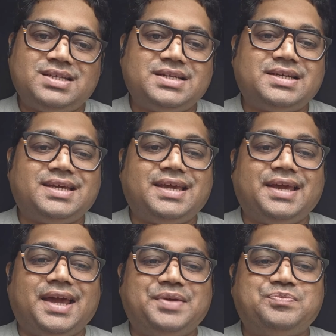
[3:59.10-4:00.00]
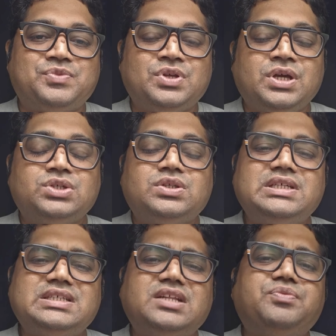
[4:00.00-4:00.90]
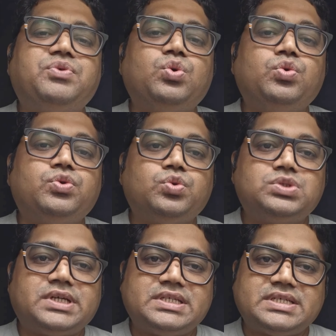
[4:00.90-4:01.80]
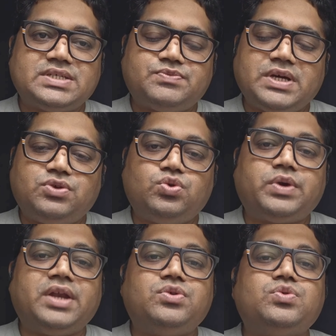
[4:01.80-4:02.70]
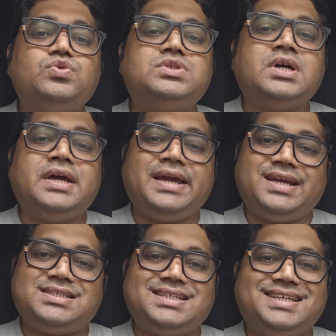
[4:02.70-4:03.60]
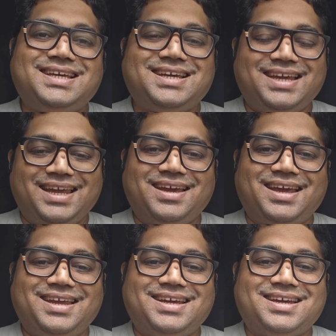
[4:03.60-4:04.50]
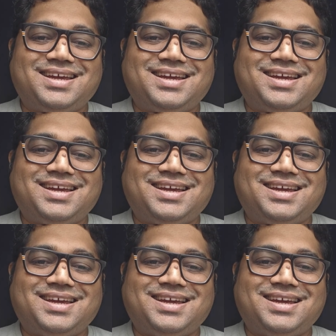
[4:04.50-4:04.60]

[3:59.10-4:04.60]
Agentic AI. So these are the few use cases where you can use Agentic AI.